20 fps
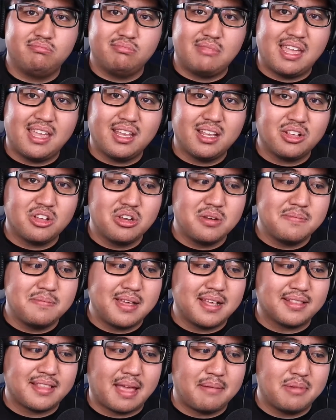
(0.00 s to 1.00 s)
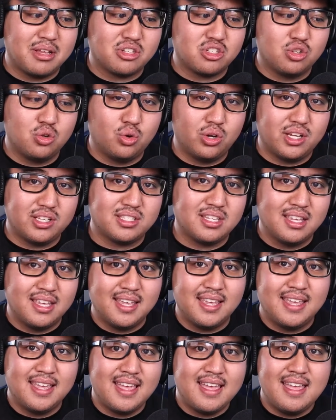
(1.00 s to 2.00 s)
they couldn't make that much noise
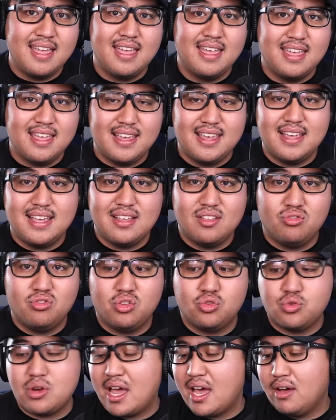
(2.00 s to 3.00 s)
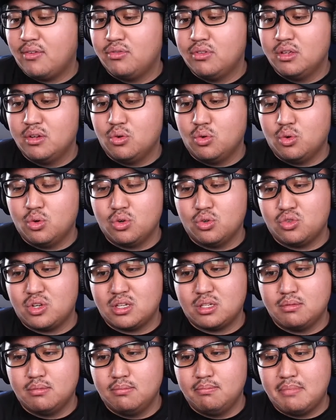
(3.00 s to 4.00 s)
in the draft or
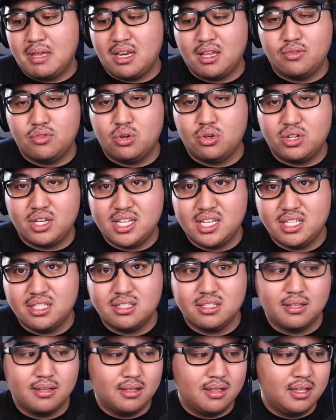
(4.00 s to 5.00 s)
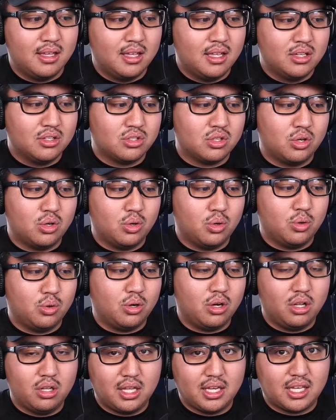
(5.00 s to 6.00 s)
address many of their needs. So
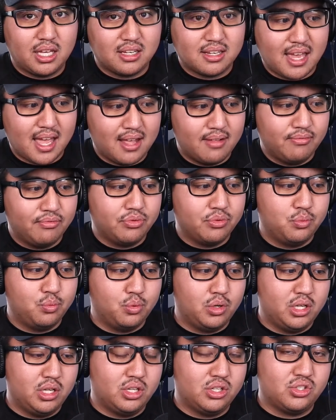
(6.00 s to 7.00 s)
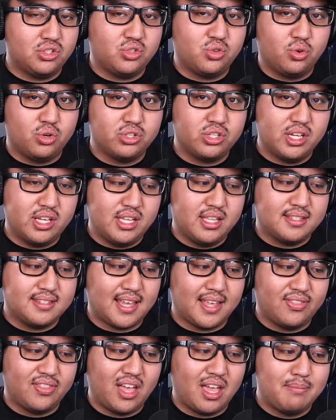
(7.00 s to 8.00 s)
all they can get was Georgia
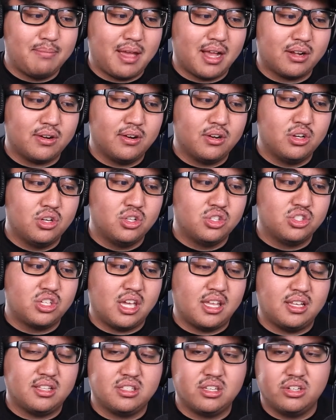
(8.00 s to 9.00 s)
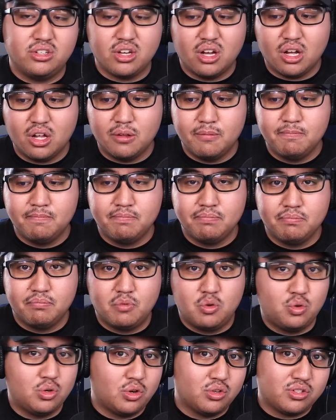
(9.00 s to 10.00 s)
inside linebacker Tennington Dahl.
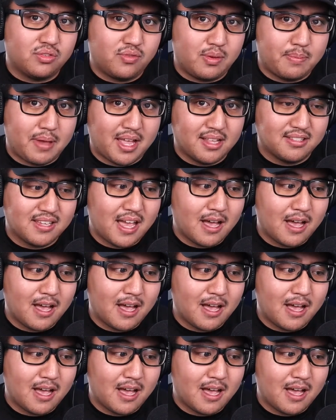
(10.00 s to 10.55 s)
Who knows if he pans